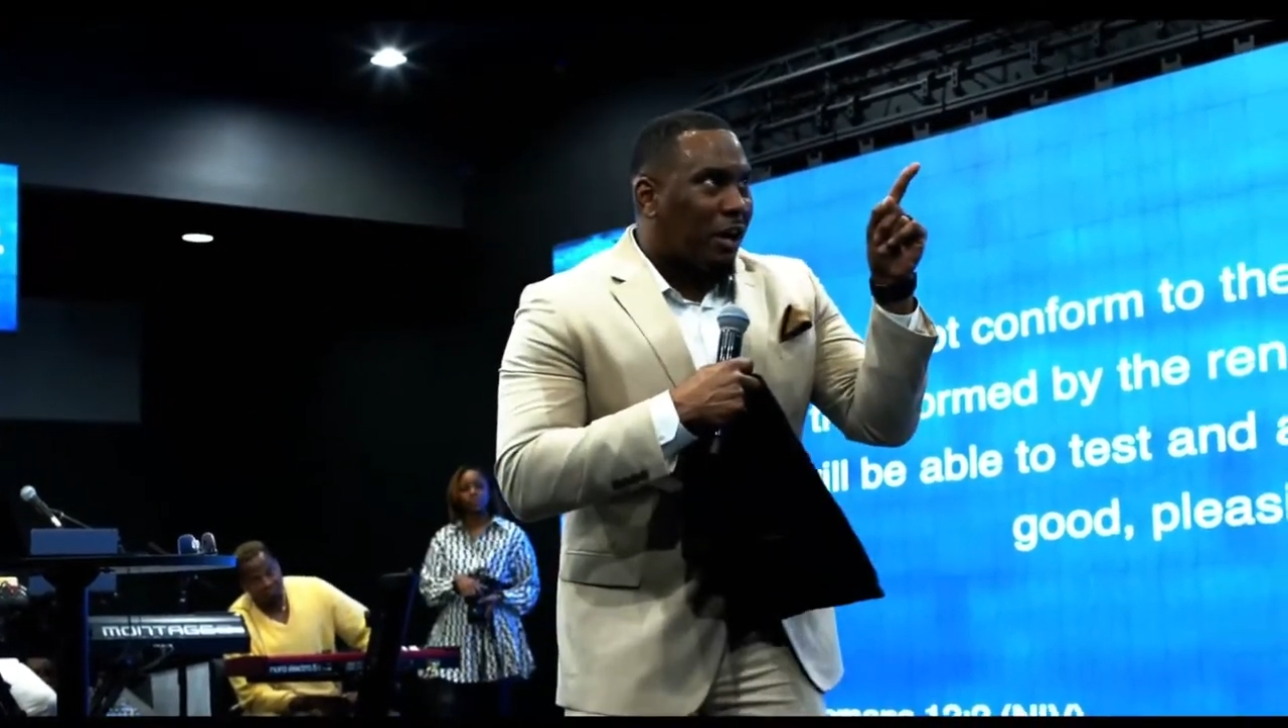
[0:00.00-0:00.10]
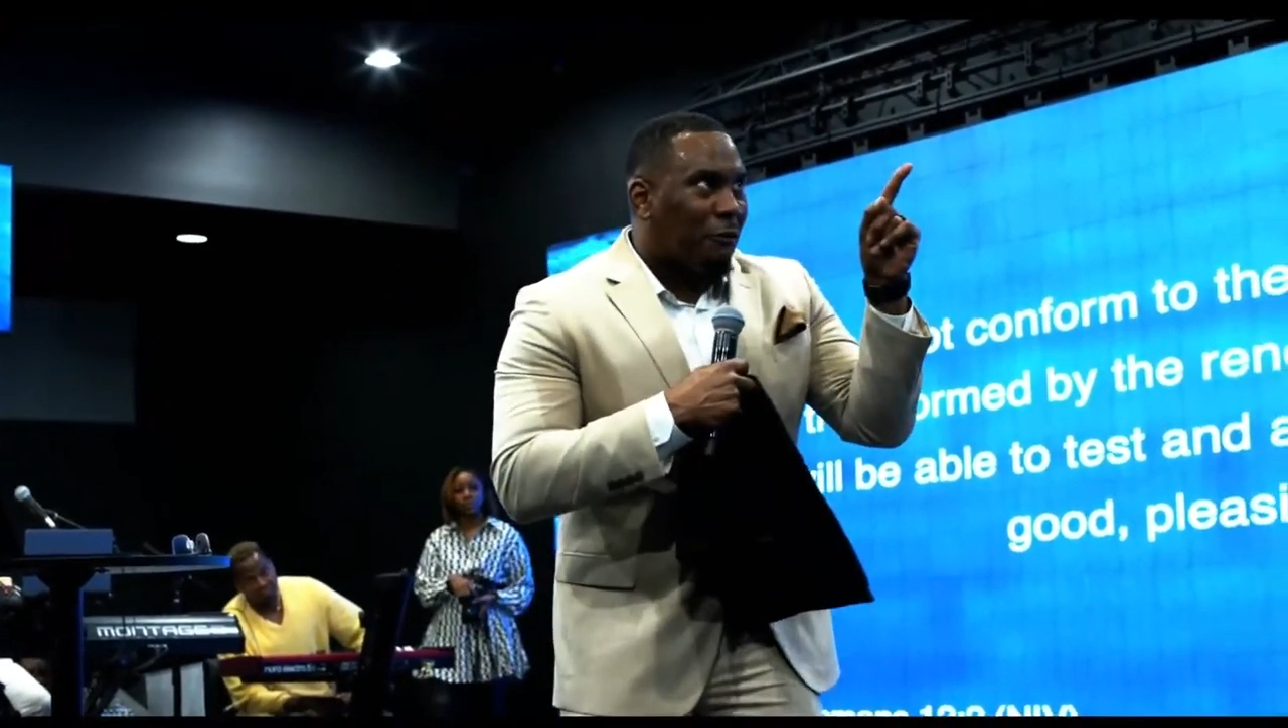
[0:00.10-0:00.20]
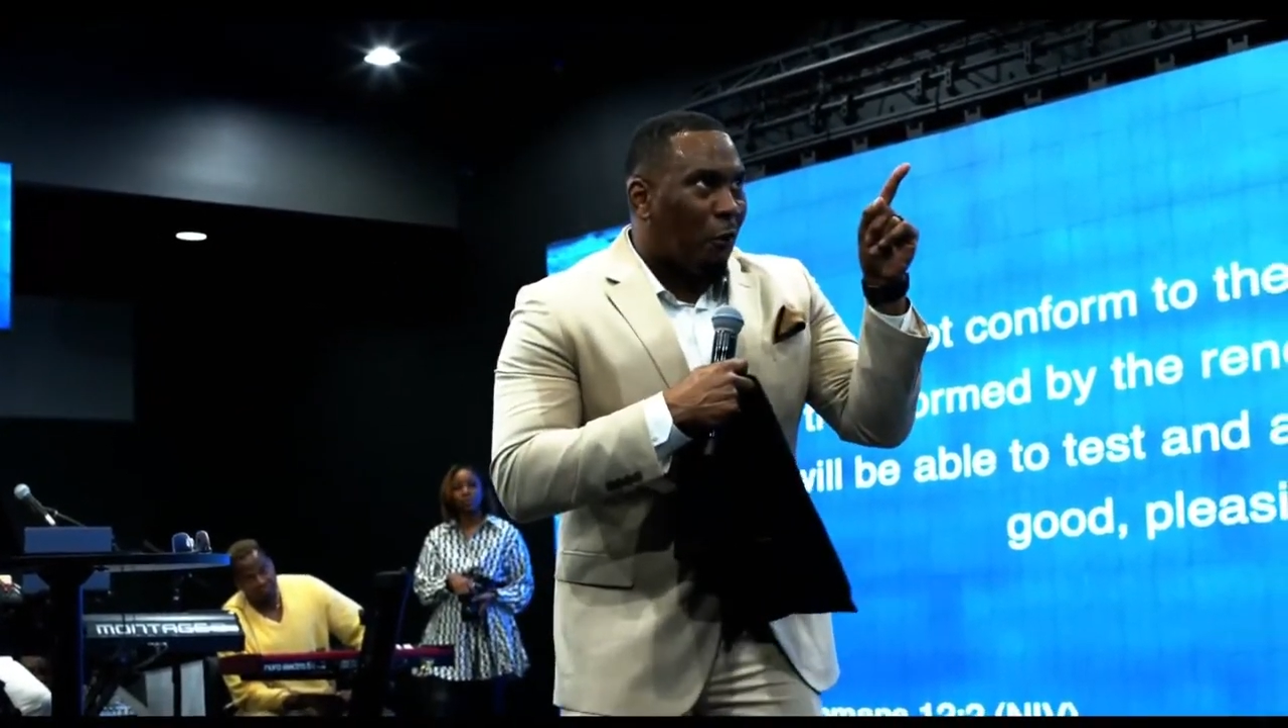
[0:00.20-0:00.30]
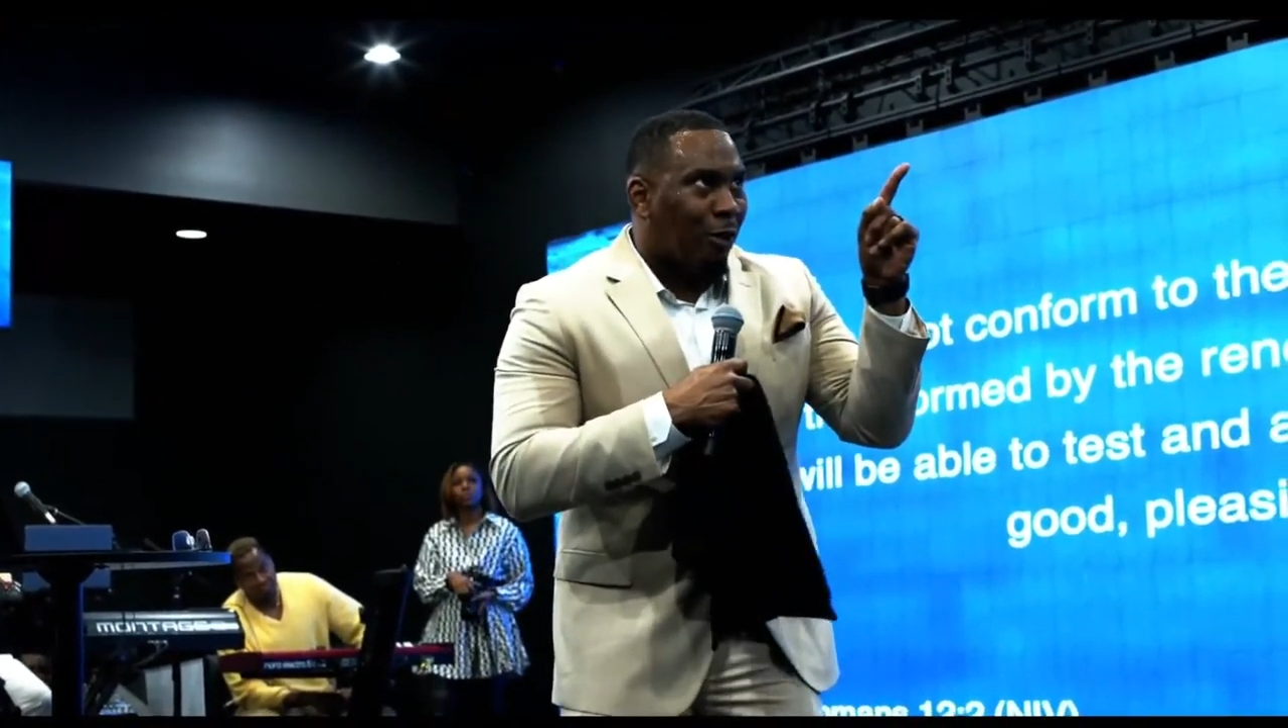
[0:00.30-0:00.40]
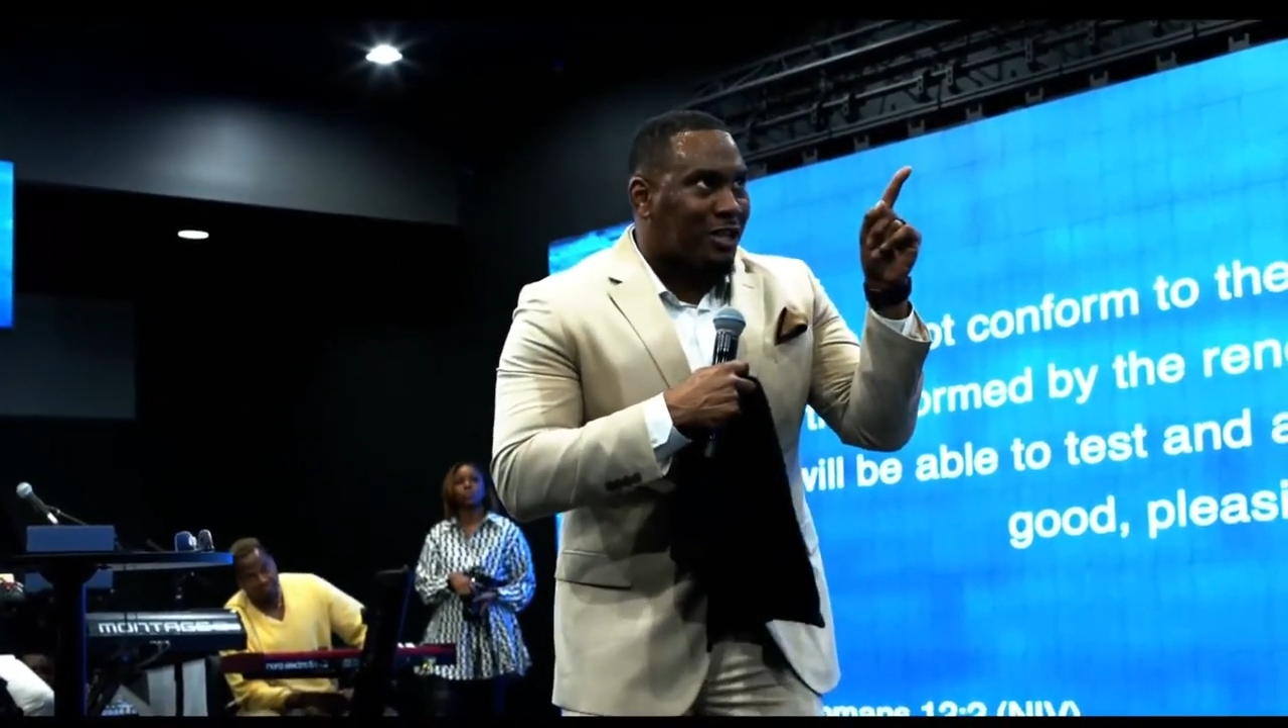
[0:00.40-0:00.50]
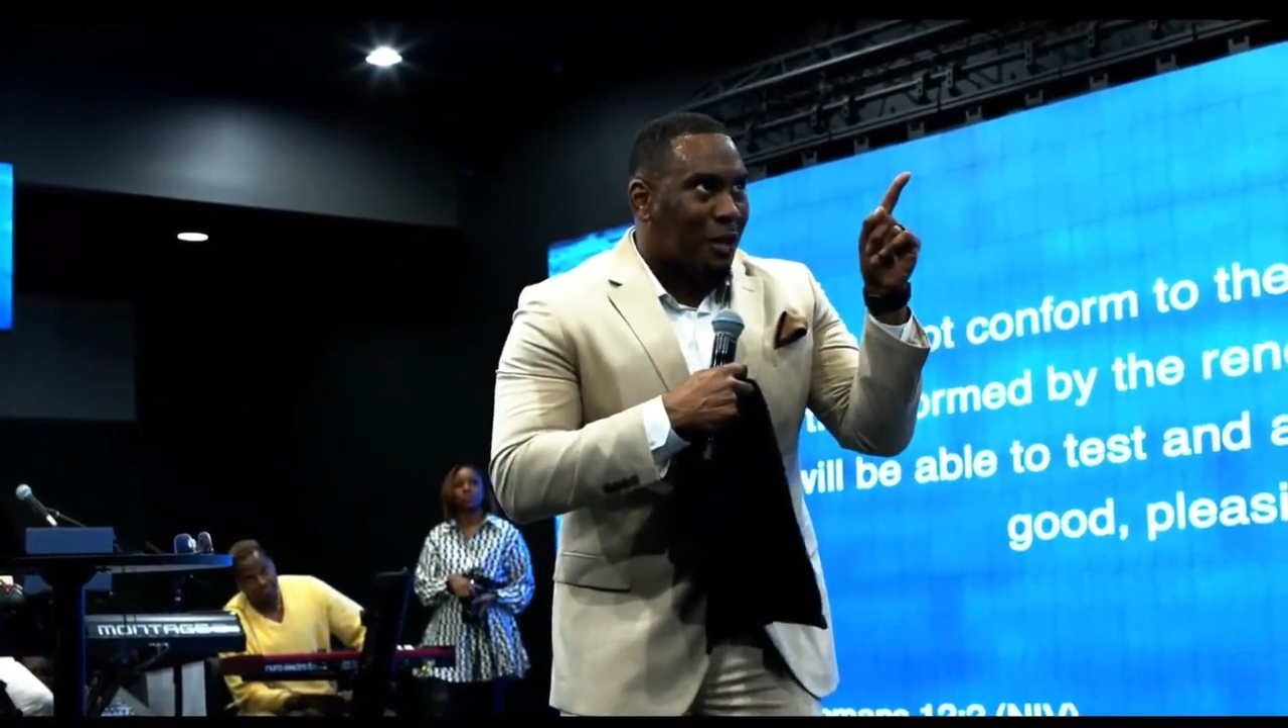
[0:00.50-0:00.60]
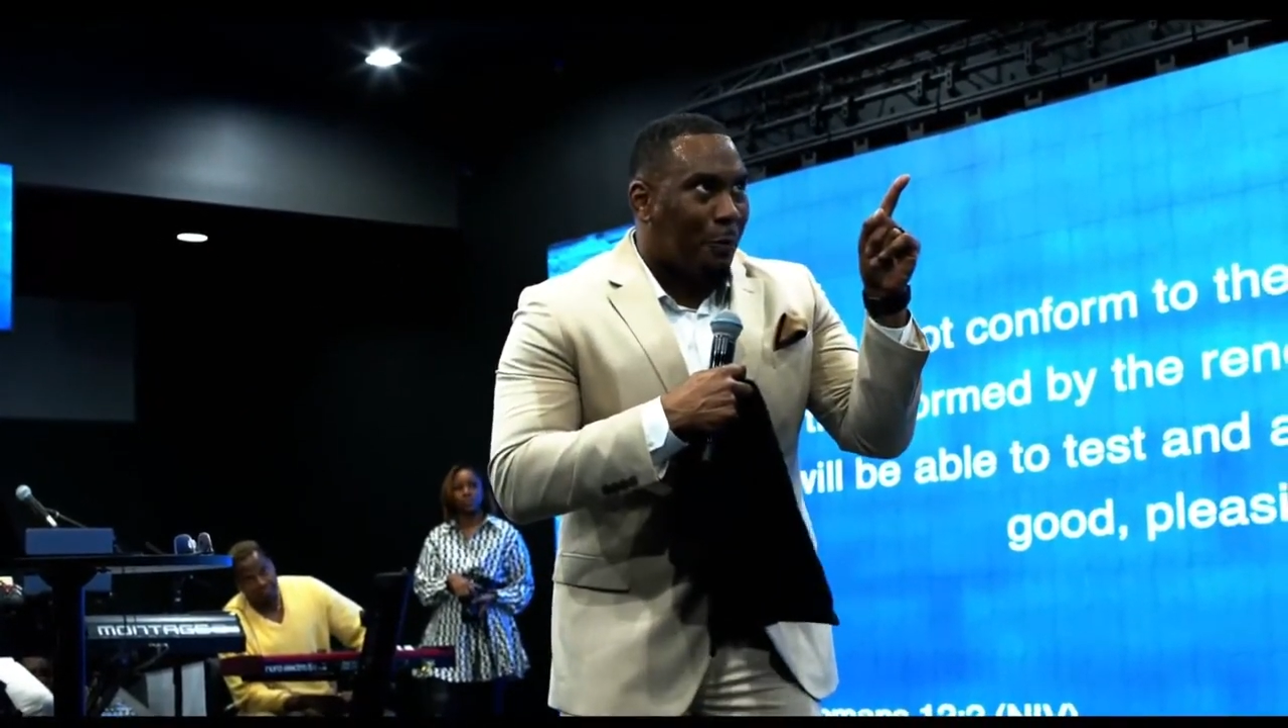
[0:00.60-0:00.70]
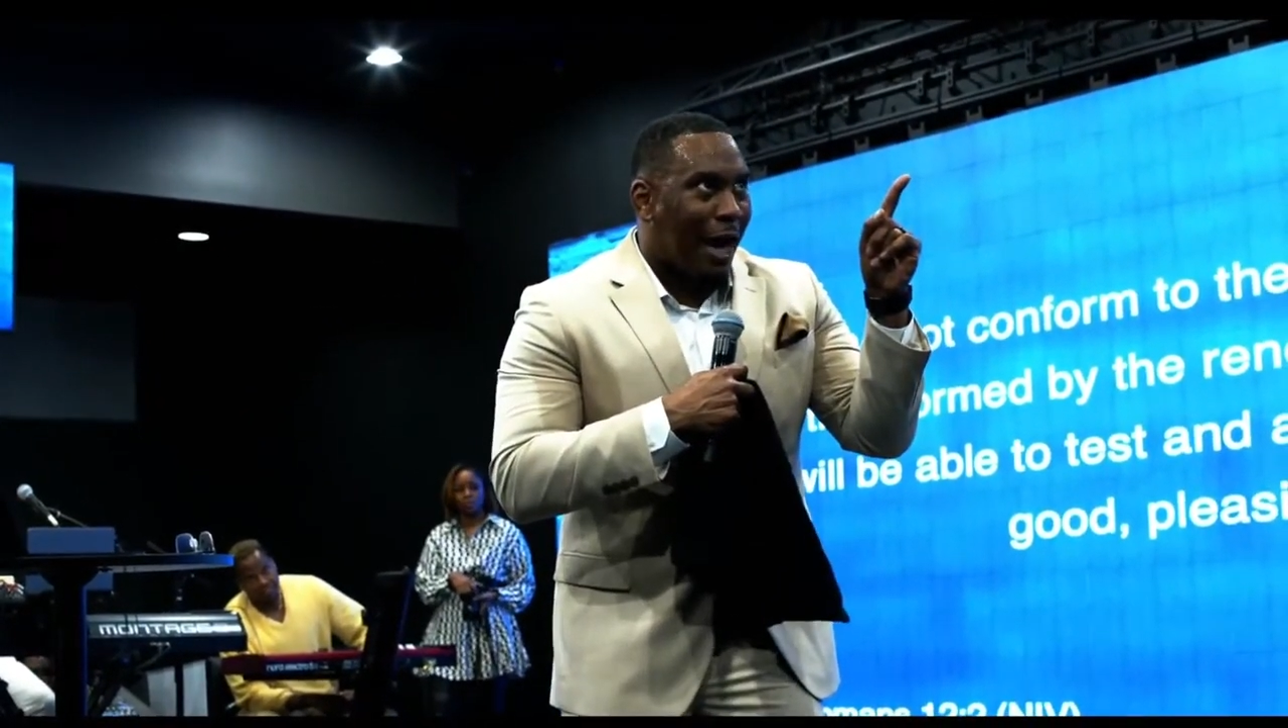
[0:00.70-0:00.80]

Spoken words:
conformed to the